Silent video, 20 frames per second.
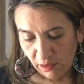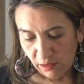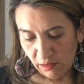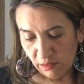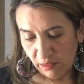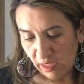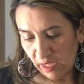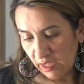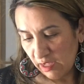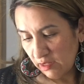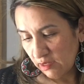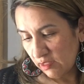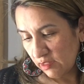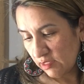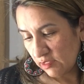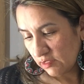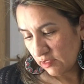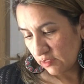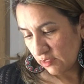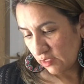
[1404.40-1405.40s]
Then
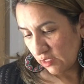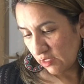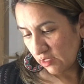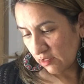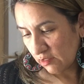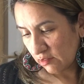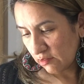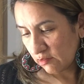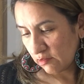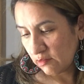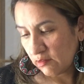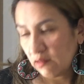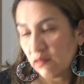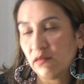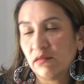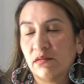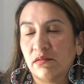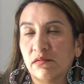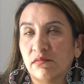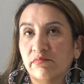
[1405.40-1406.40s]
this is the,
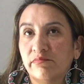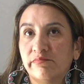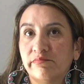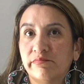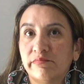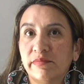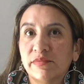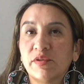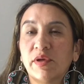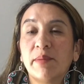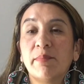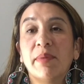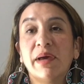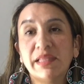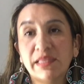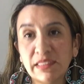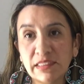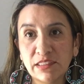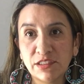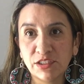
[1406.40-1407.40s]
so I
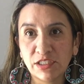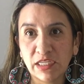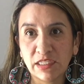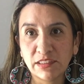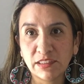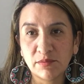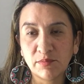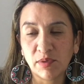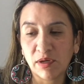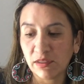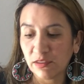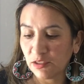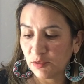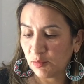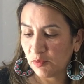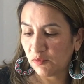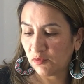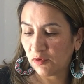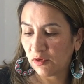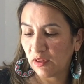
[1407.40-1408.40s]
bought this enchanted polish
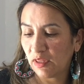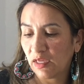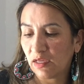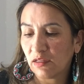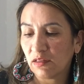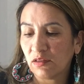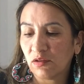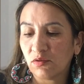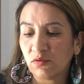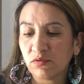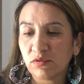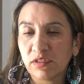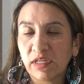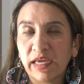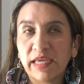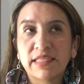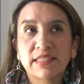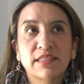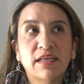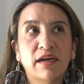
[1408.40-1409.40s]
before they closed.
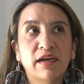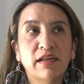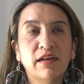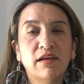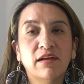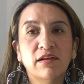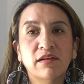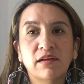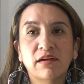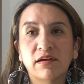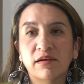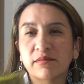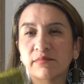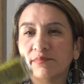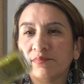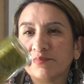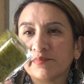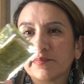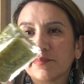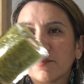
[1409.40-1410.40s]
I saw it
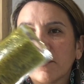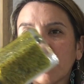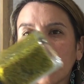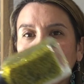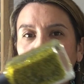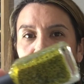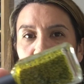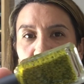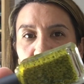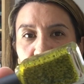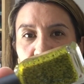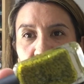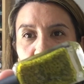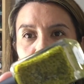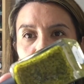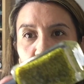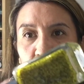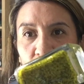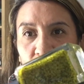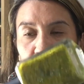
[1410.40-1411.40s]
on
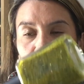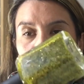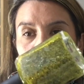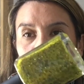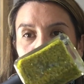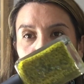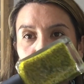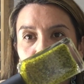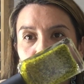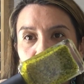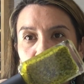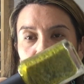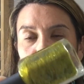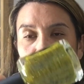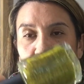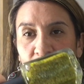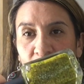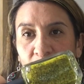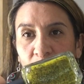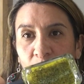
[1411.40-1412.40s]
Brittle on
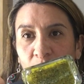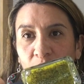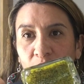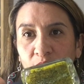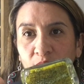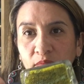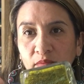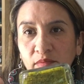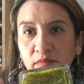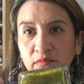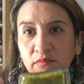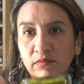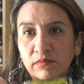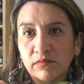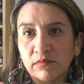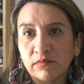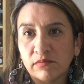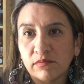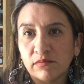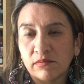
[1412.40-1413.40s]
Instagram.
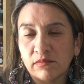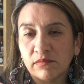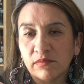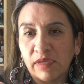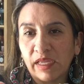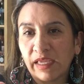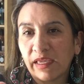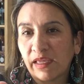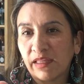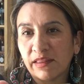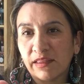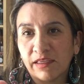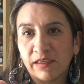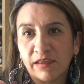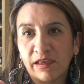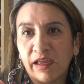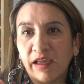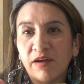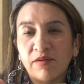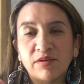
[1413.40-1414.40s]
I can't think,
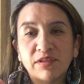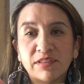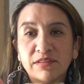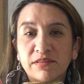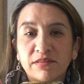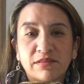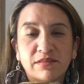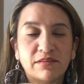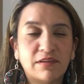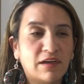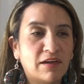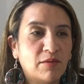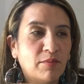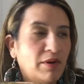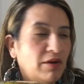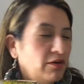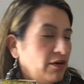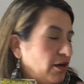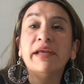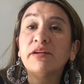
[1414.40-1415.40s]
I always talk
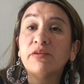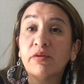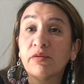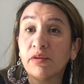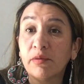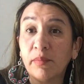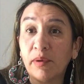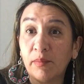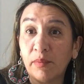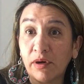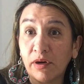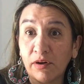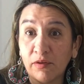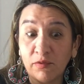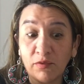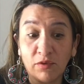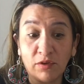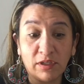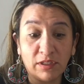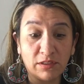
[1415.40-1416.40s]
about her. I don't remember her
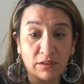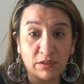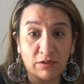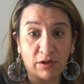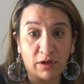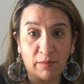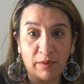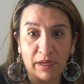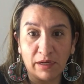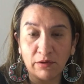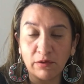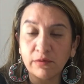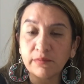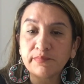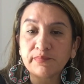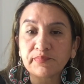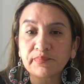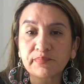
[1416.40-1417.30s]
full Instagram handle.